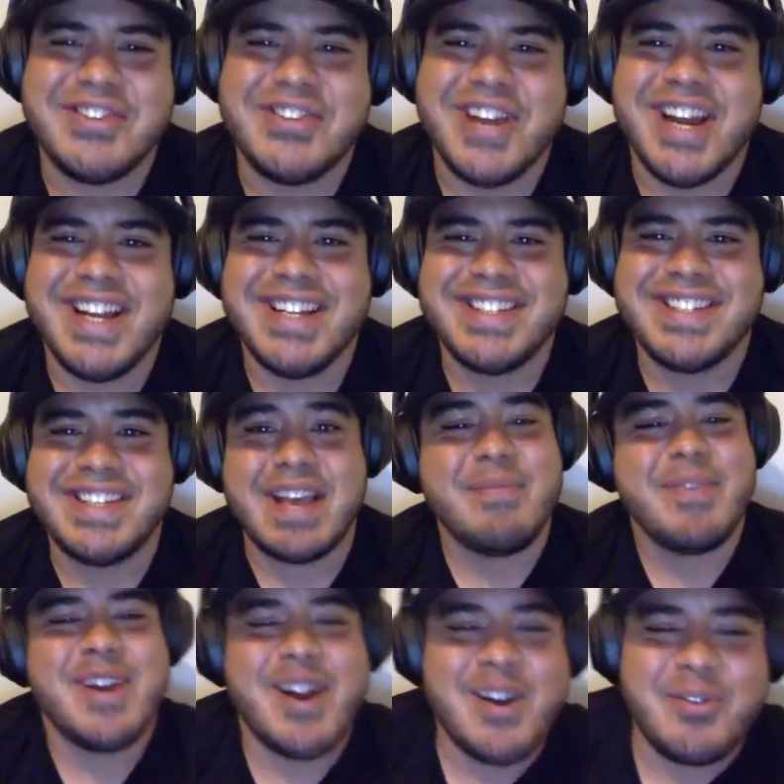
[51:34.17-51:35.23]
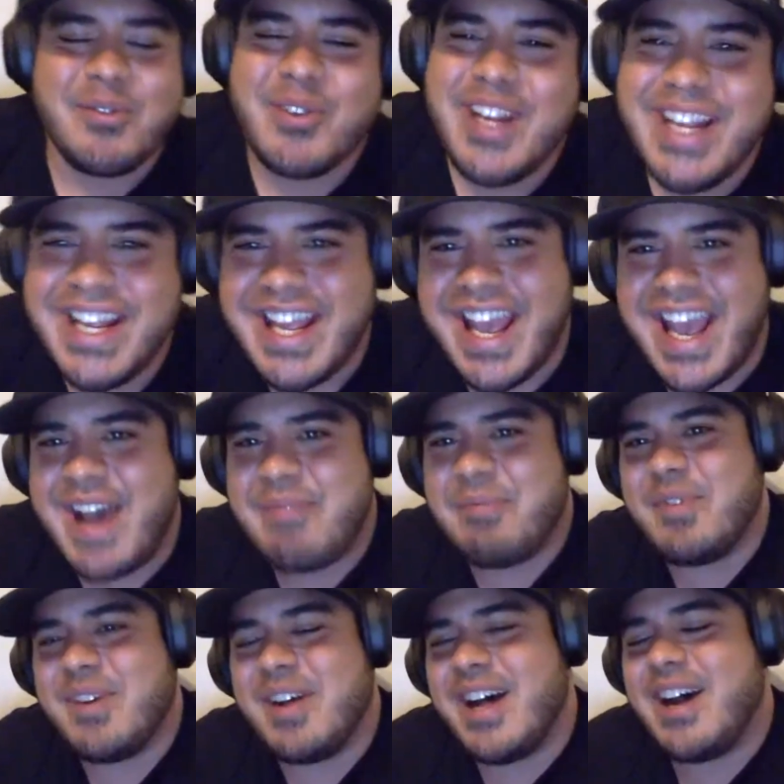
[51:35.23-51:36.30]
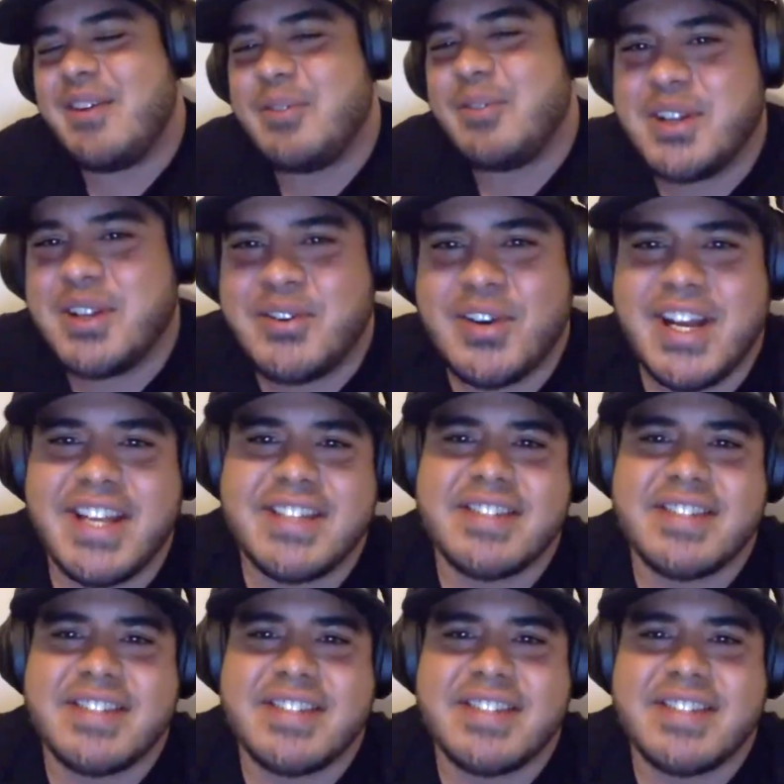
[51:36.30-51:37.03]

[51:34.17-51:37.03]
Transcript: Training Seminar recap uh, with Chris.